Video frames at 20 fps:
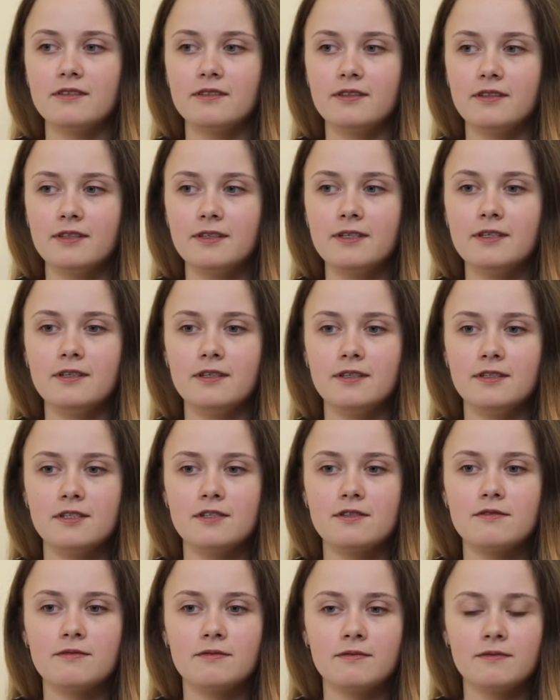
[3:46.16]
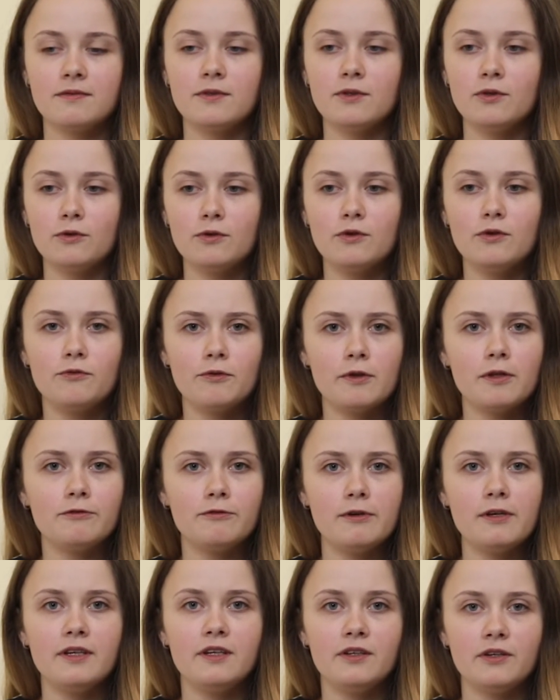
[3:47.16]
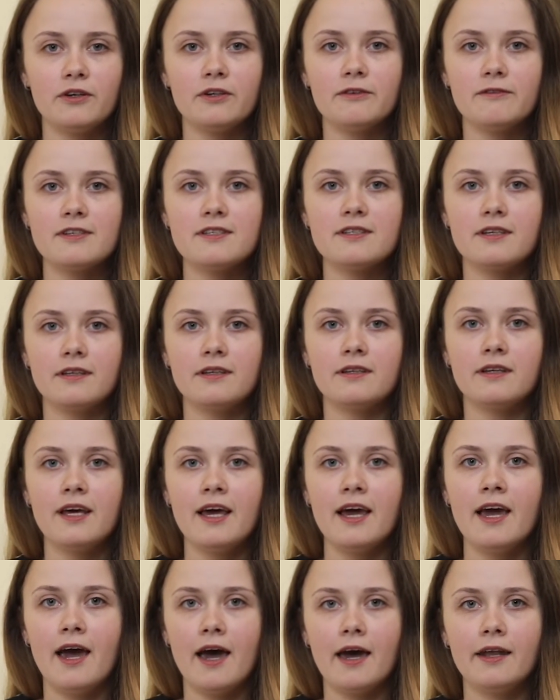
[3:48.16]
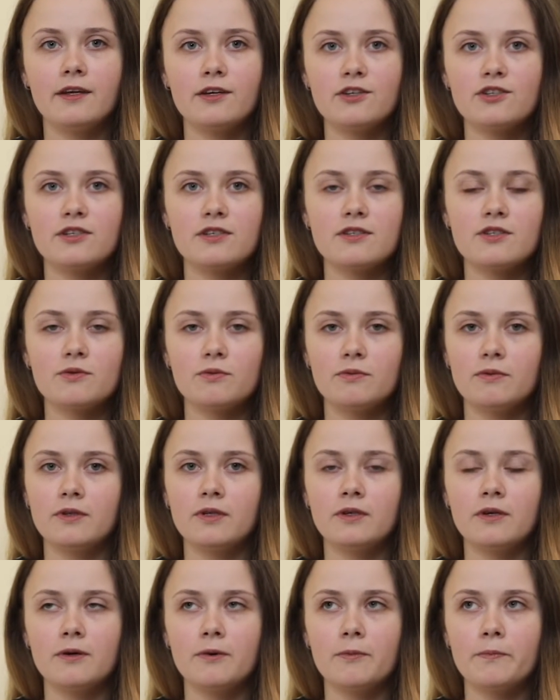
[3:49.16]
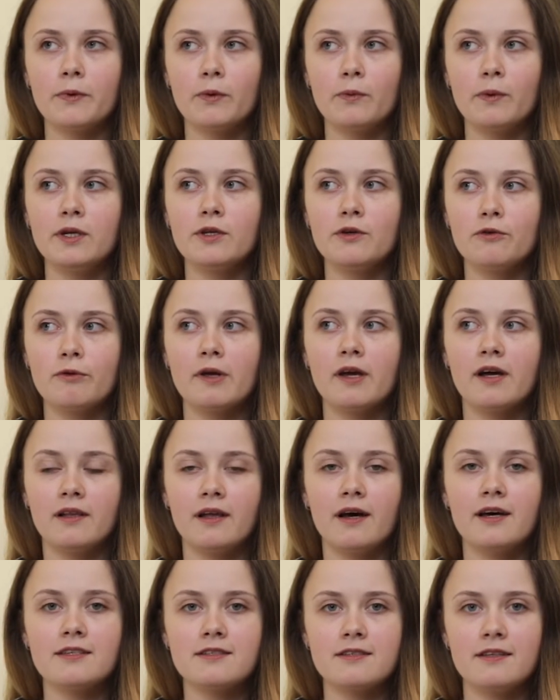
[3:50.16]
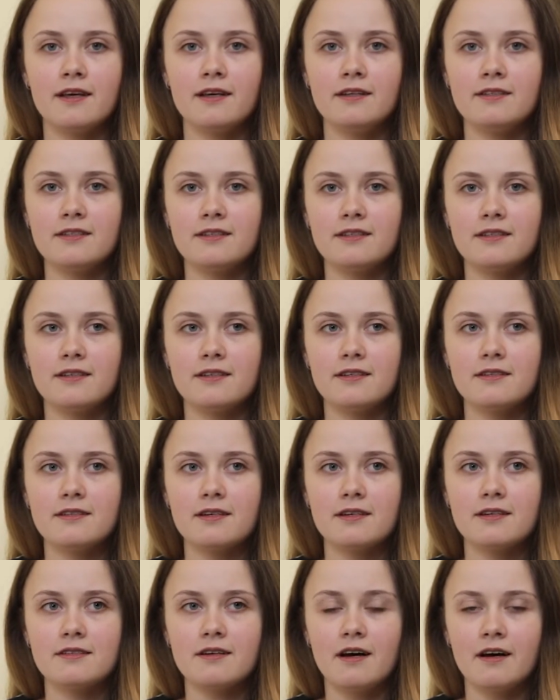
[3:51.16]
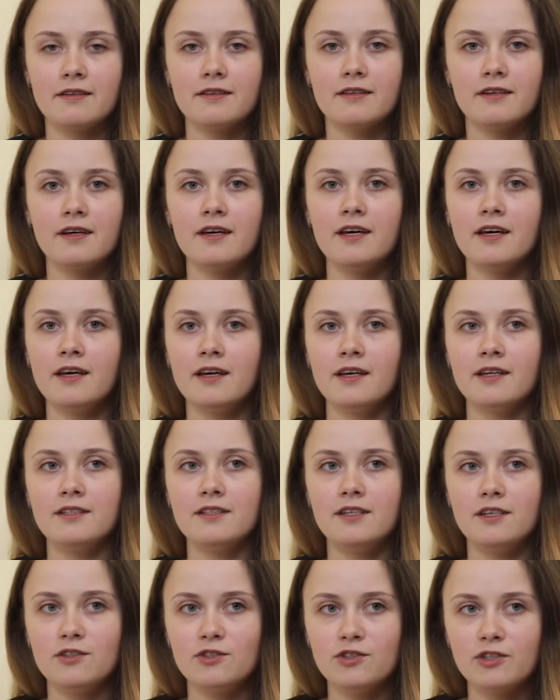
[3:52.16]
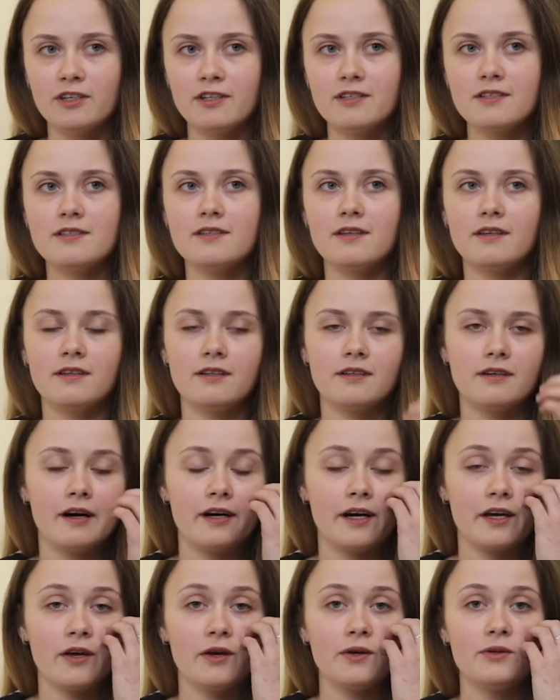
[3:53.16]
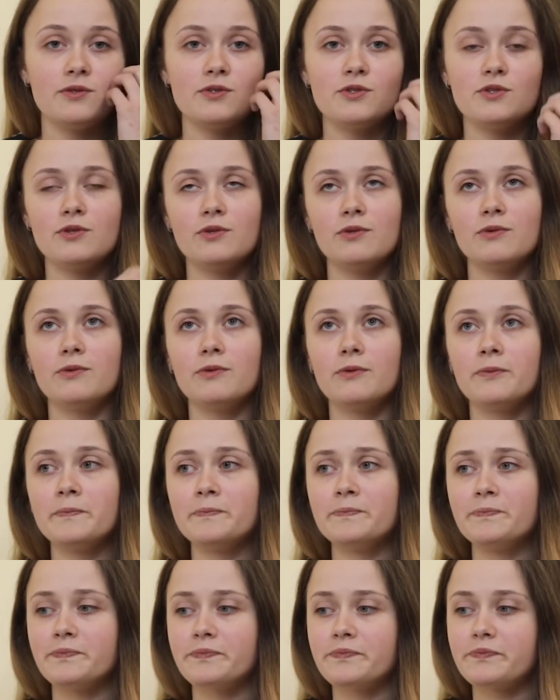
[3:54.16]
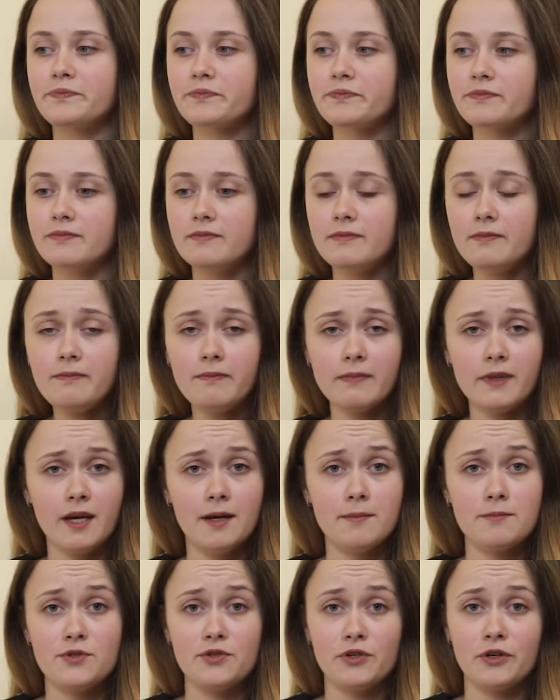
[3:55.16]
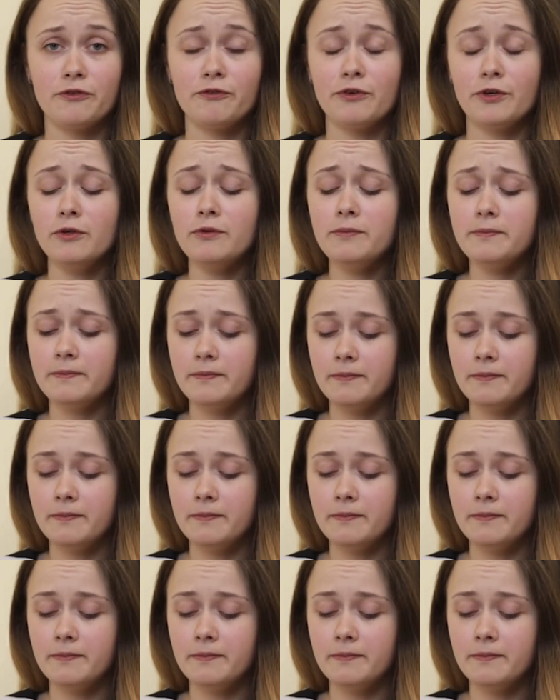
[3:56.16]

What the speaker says: it is you feel really nervous and anxious when you realize that 6 other teachers are going to observe you.